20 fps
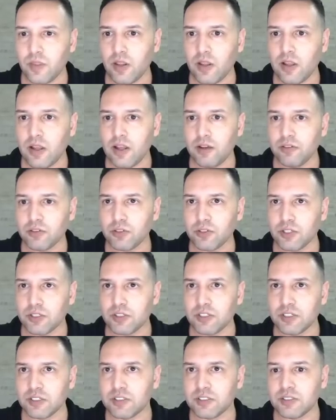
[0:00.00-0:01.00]
have a look at
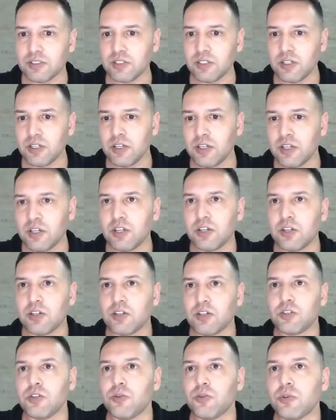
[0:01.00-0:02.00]
this.
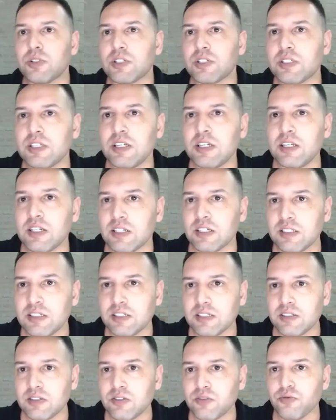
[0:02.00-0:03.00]
You'll see it
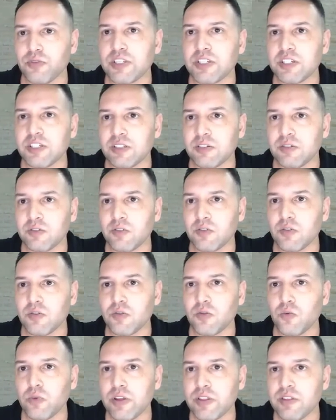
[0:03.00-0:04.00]
written
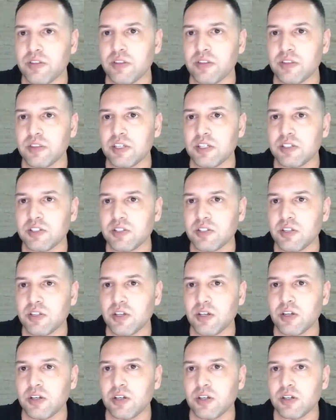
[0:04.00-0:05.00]
with this,
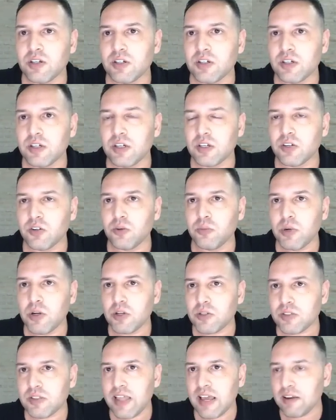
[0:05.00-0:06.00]

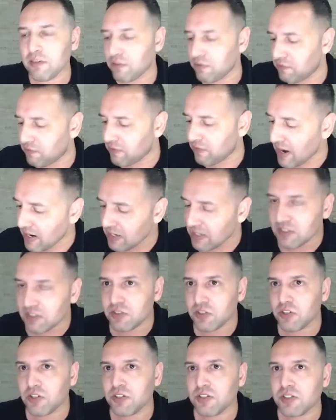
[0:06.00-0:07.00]
that fang
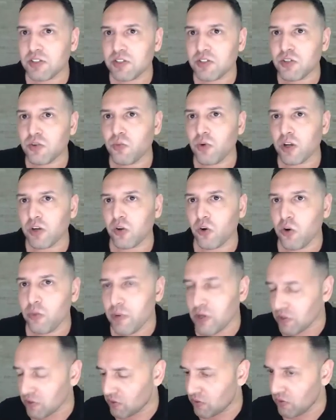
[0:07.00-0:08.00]
turns into what
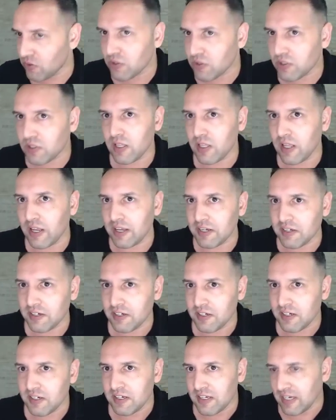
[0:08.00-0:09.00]
almost looks like
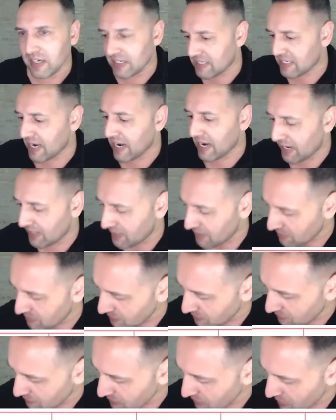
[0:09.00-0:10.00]
a tai.
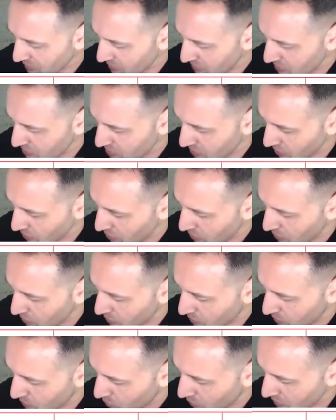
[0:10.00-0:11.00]
So
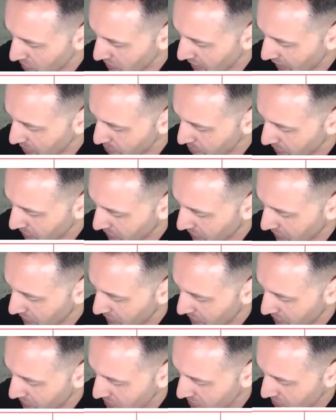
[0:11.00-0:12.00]
what's happening
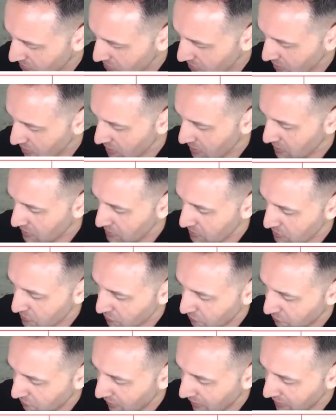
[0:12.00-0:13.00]
is this
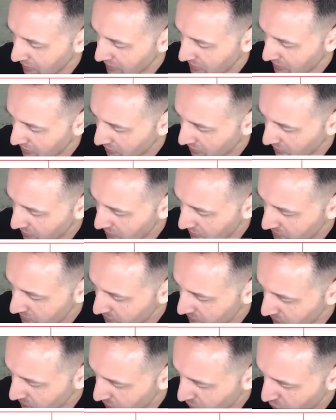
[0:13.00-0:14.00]
fang here,
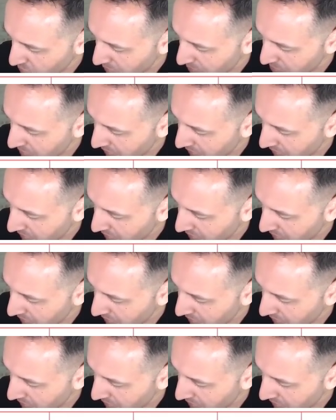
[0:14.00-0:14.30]
remember